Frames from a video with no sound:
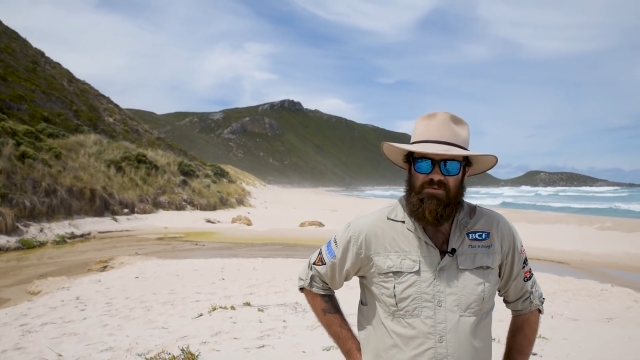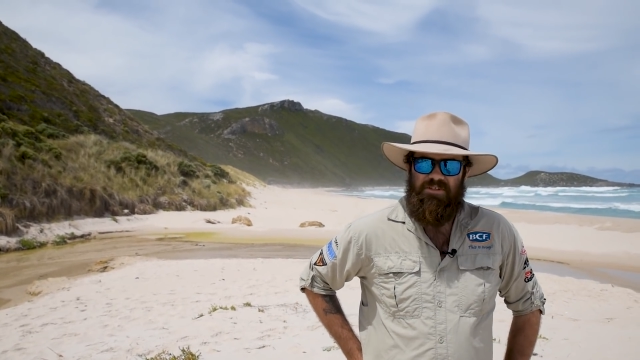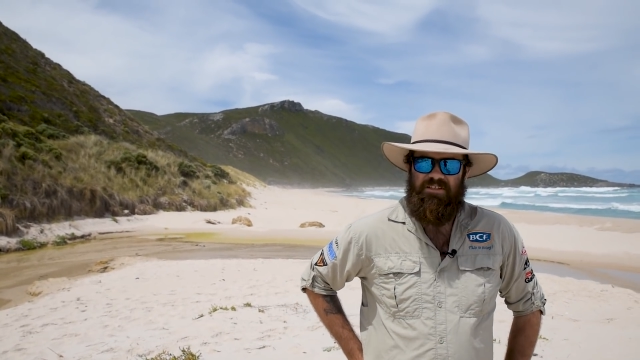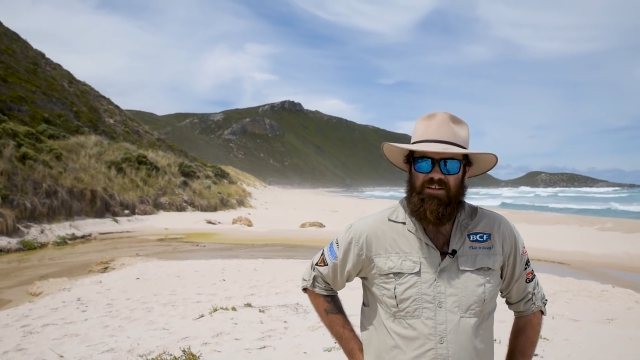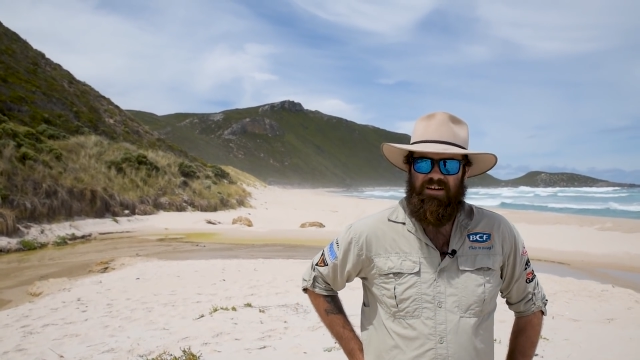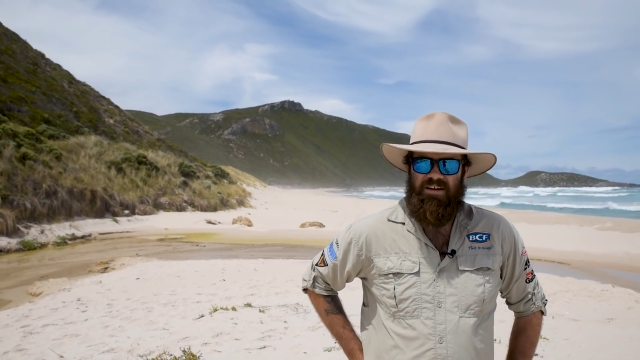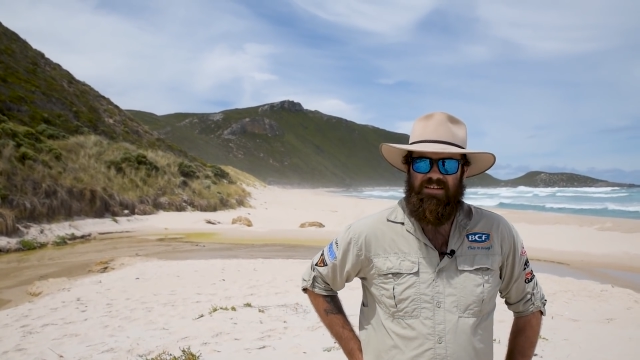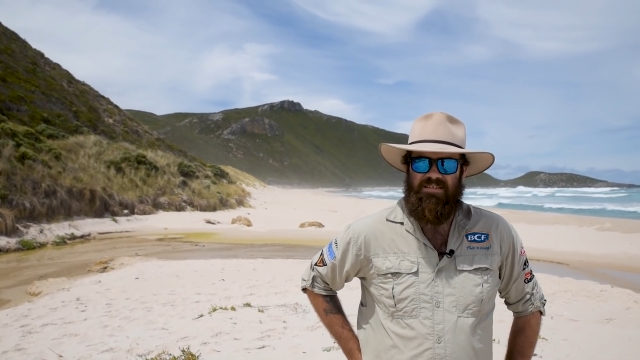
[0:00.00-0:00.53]

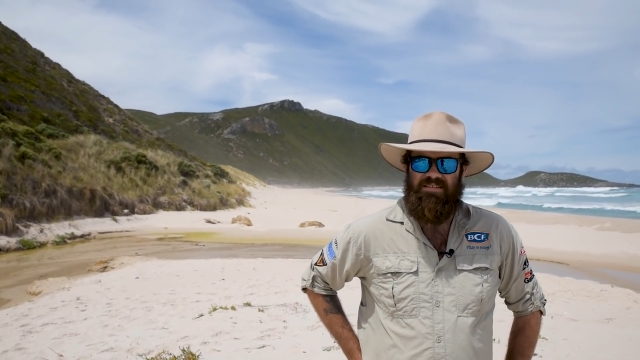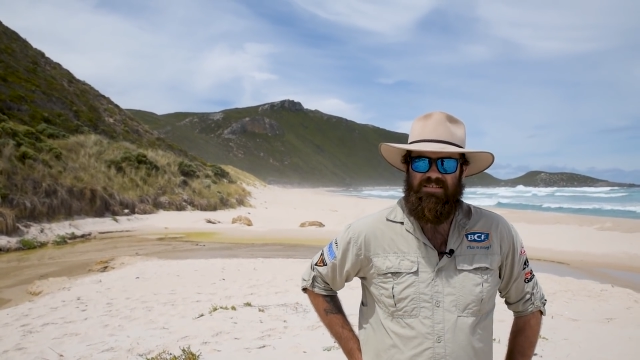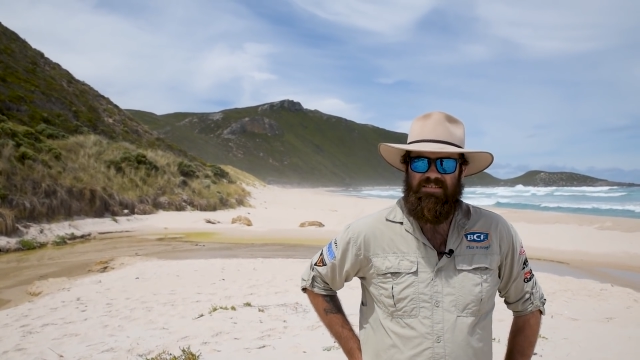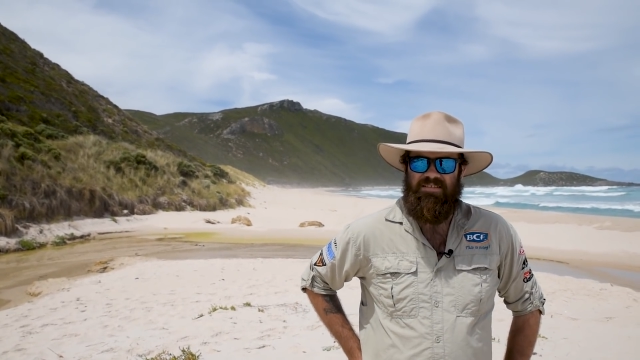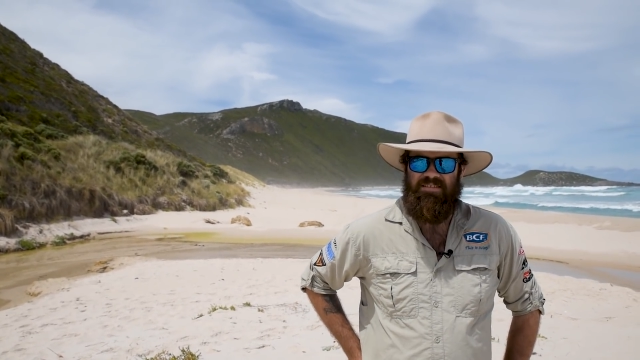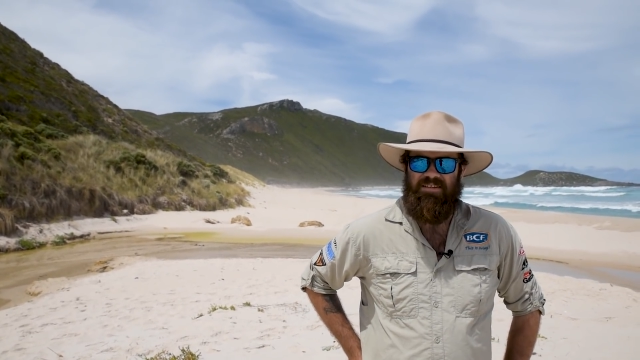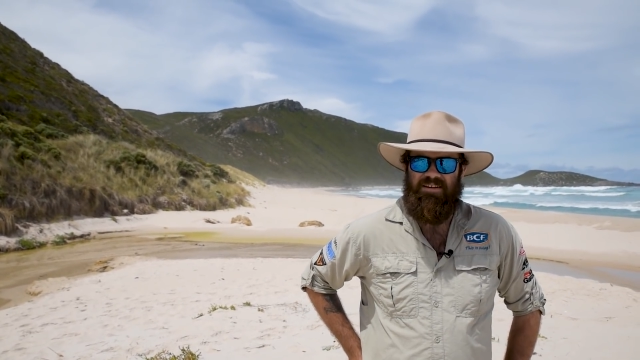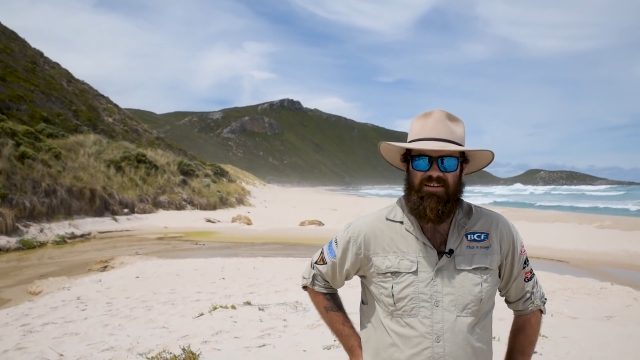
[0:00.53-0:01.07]
really nice.
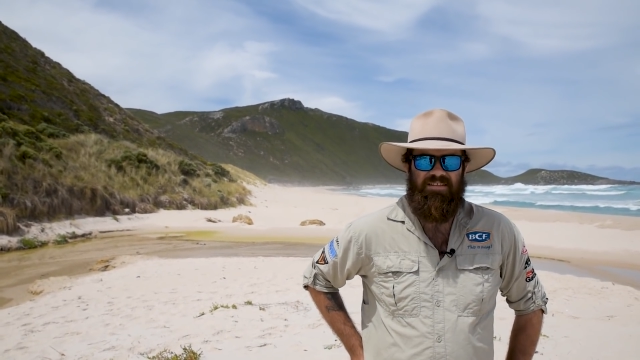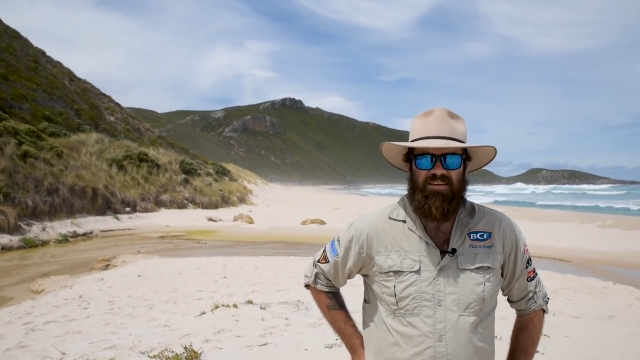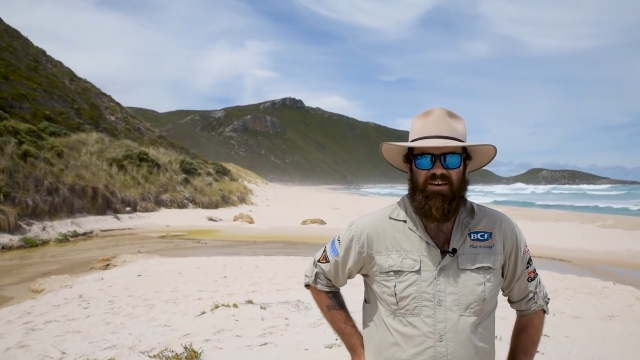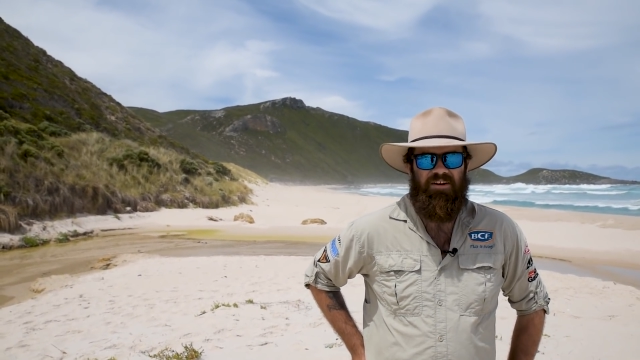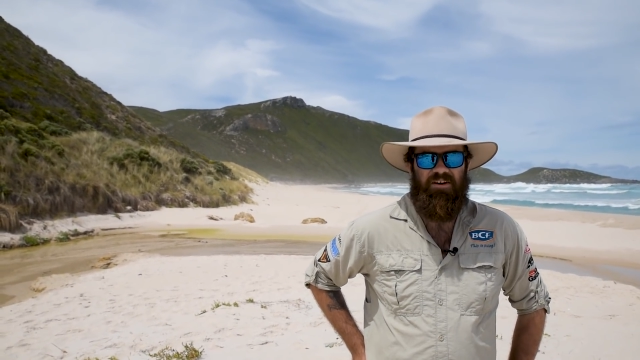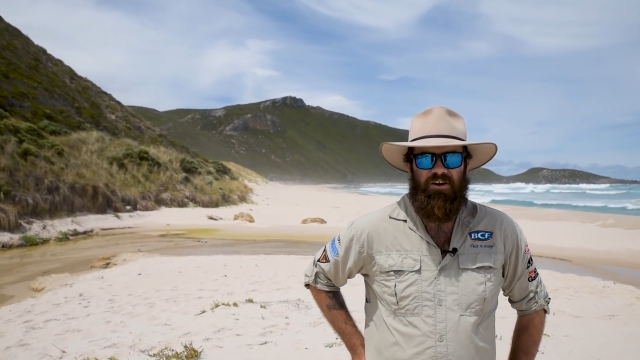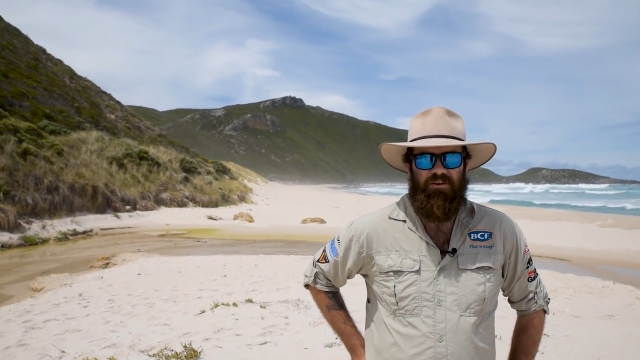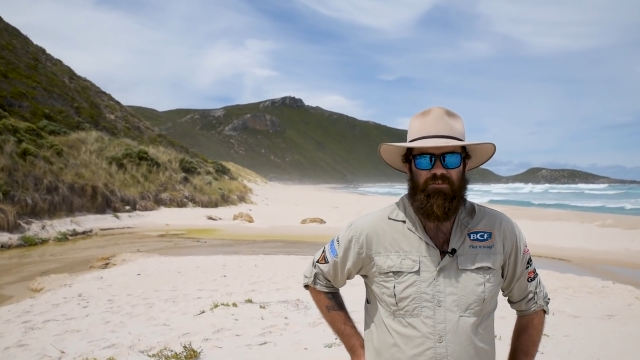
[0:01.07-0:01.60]
I don't
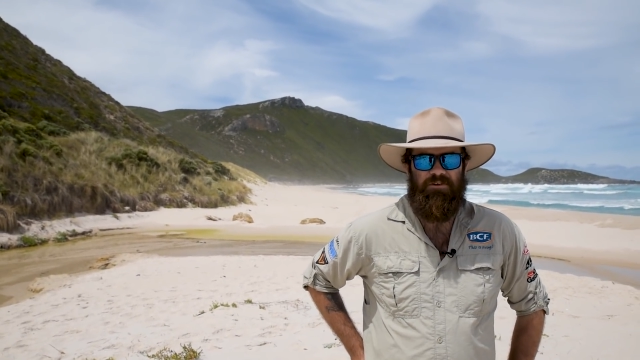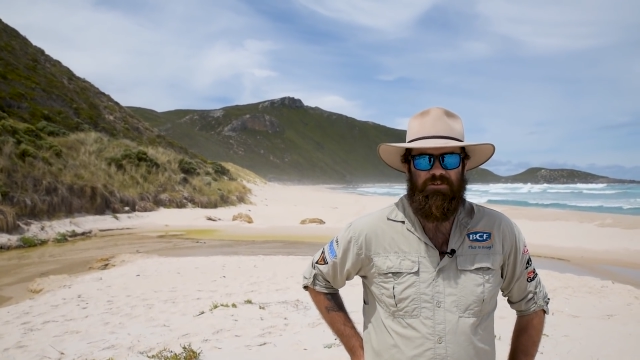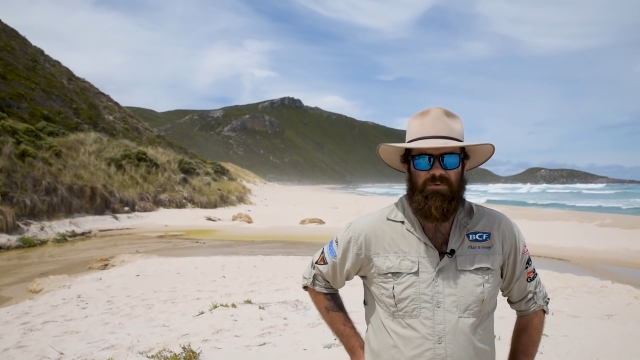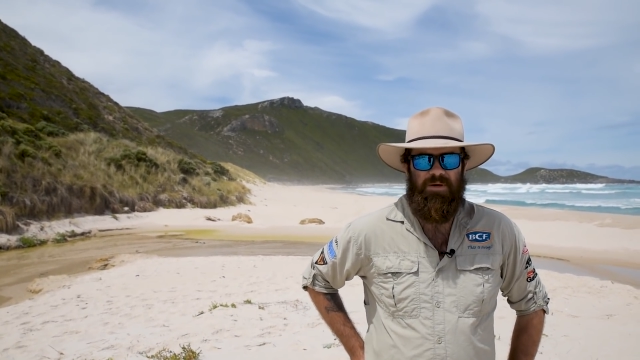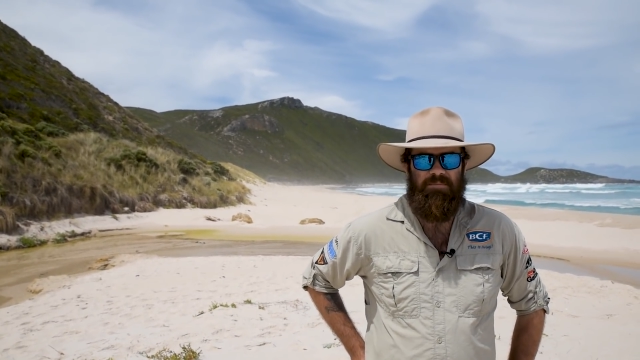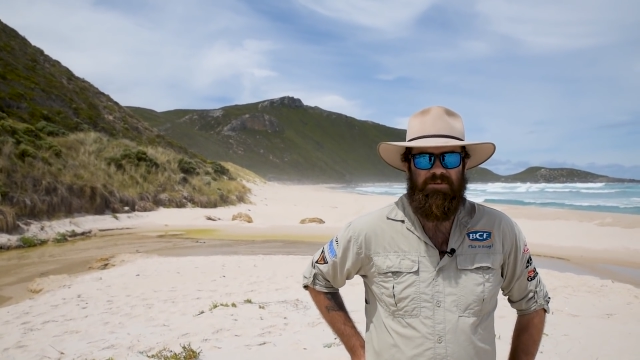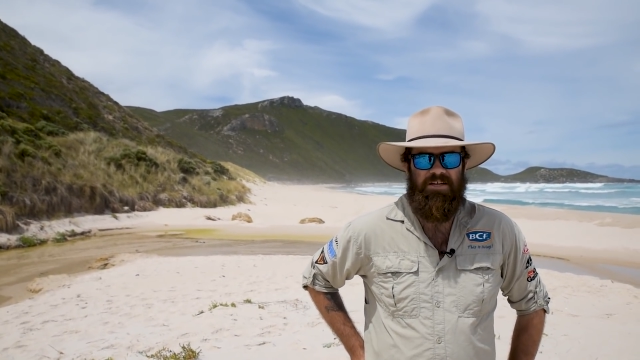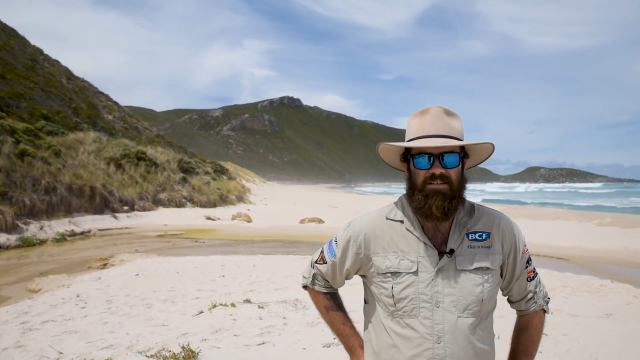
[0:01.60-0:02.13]
think I'll go for a
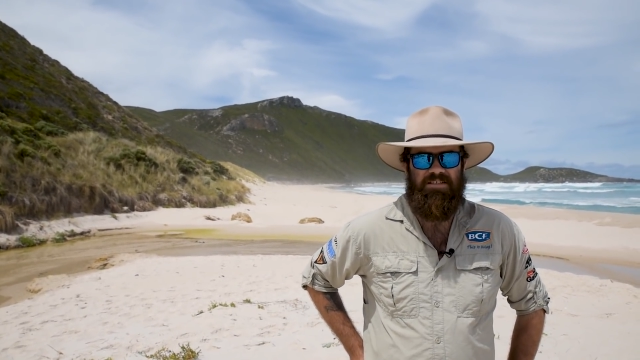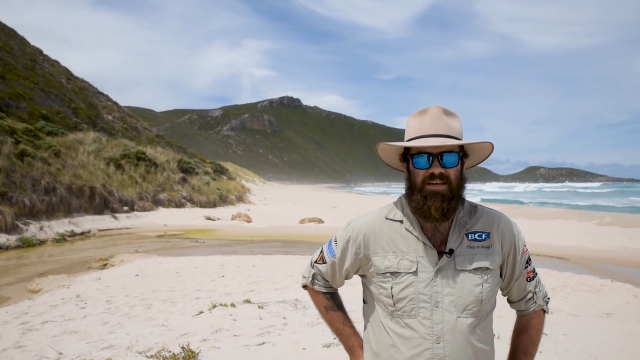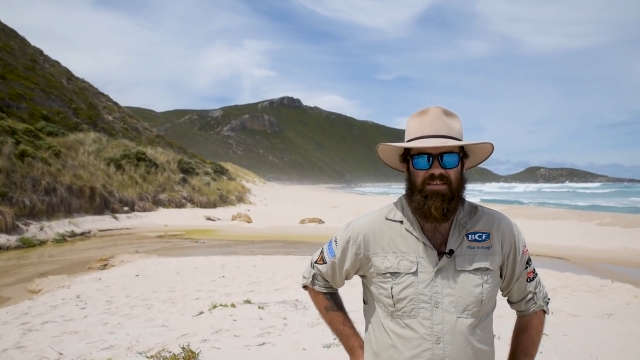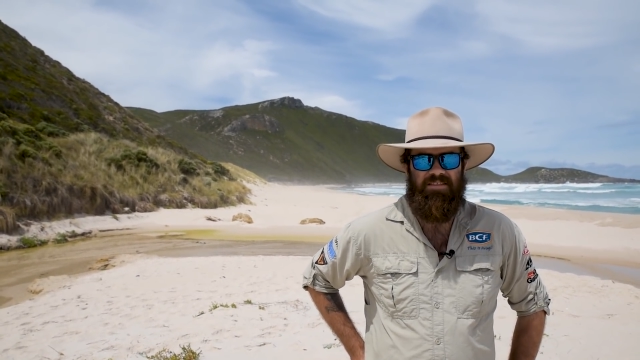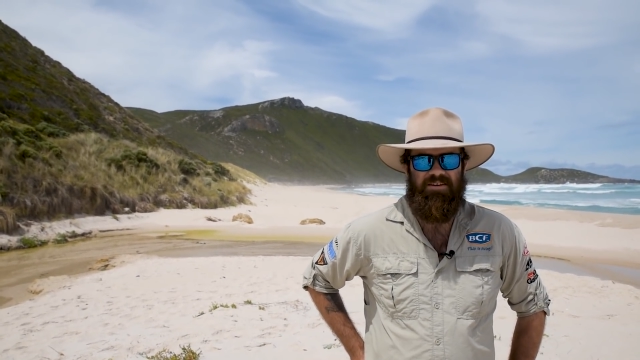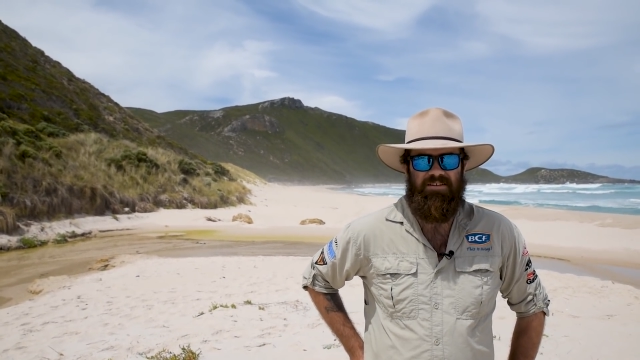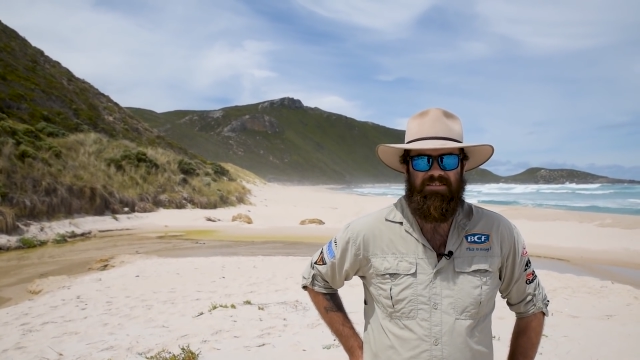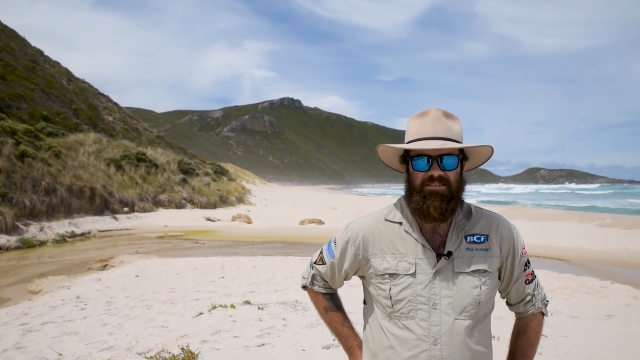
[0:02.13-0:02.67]
swim just
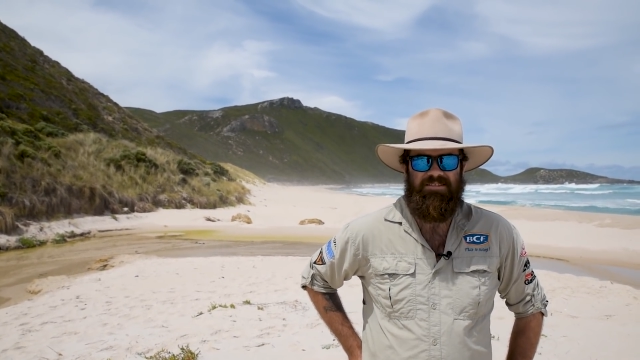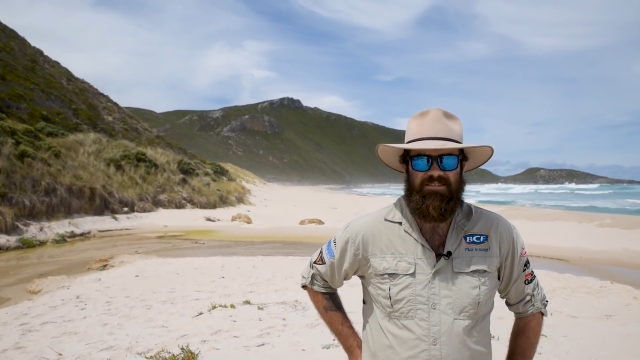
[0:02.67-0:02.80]
yet though.